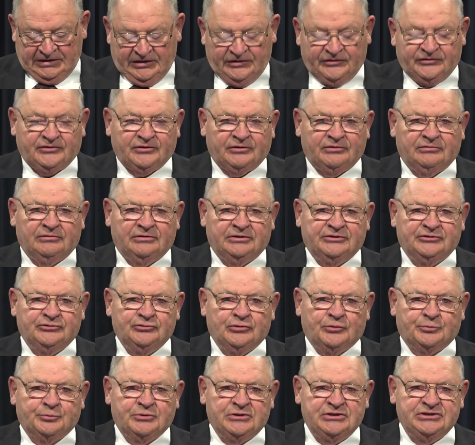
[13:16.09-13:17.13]
I certainly
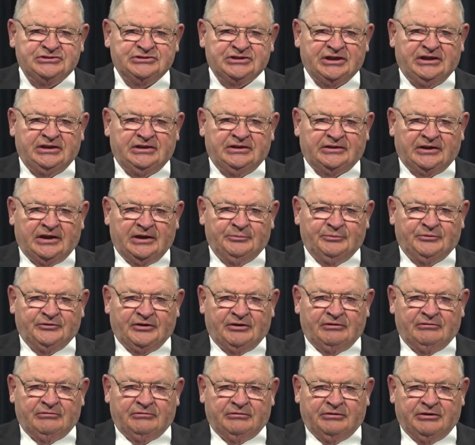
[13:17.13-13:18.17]
do appreciate it. I'm
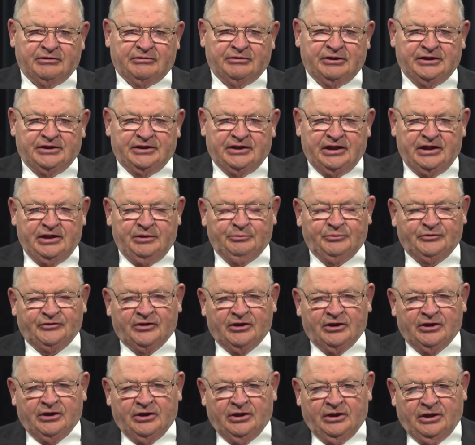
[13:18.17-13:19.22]
Senator Gary Dahms.
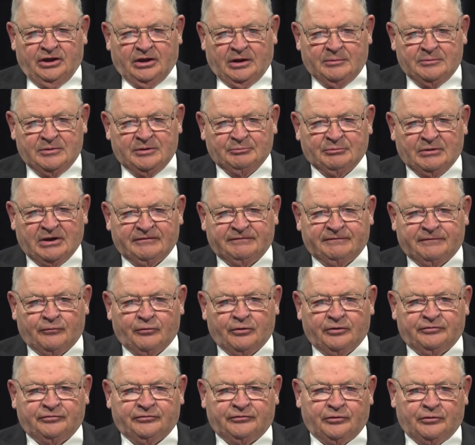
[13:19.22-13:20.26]
I'm in my
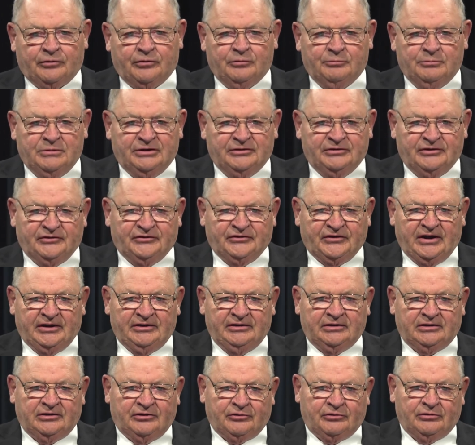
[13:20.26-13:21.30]
fourth term in the
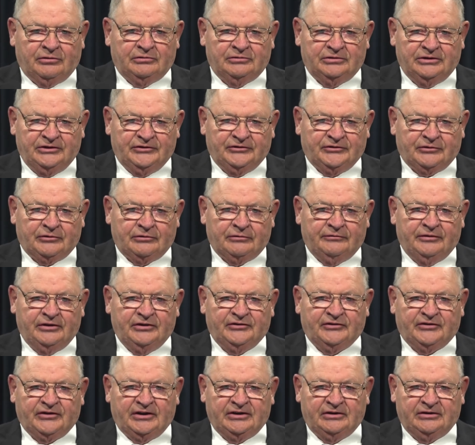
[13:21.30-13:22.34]
Senate, currently serving
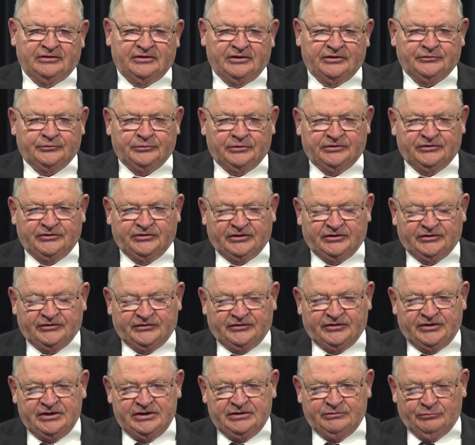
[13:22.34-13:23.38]
Senate District
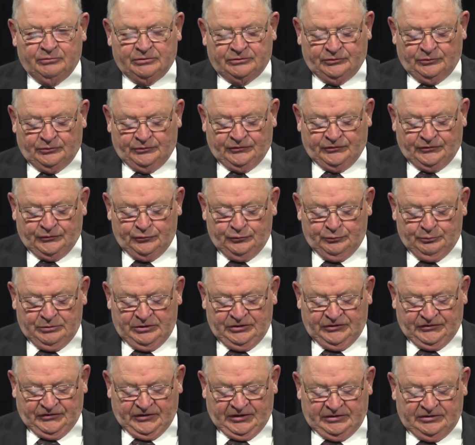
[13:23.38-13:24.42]
16, which will soon
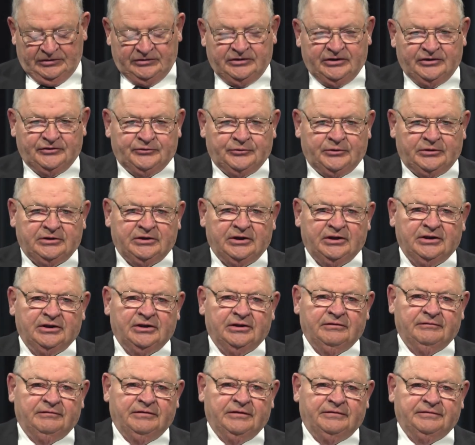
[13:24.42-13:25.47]
be Senate District
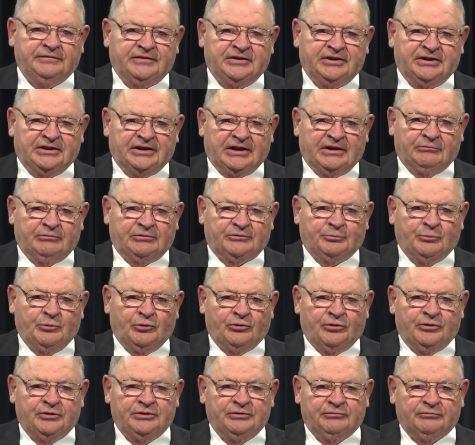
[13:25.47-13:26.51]
15. I was
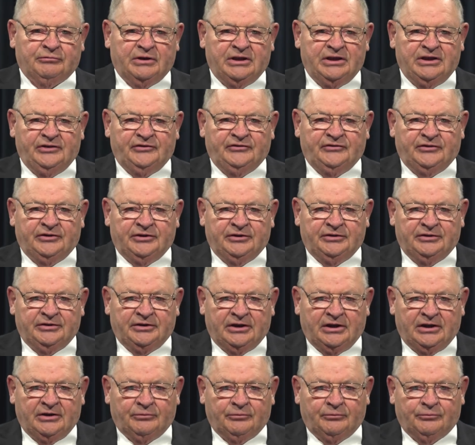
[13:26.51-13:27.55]
born and raised in
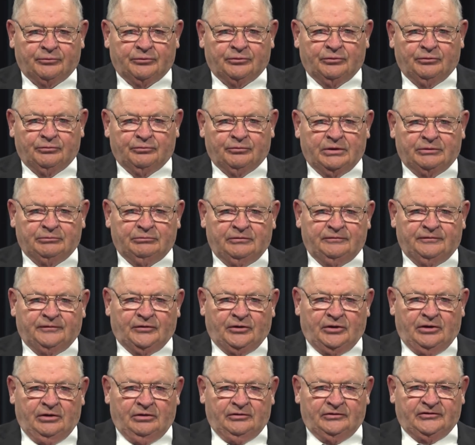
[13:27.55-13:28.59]
uh, rural Redwood
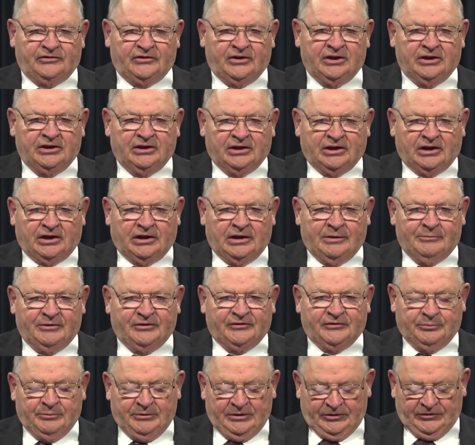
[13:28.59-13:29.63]
Falls,
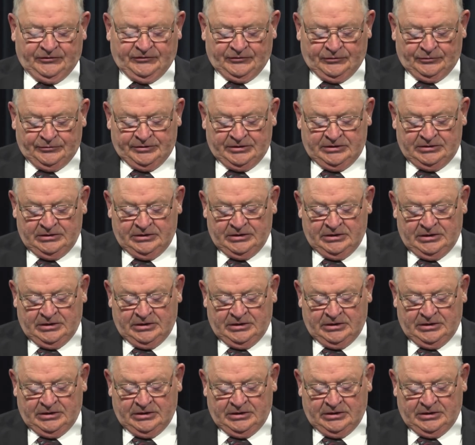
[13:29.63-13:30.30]
Clements, Minnesota.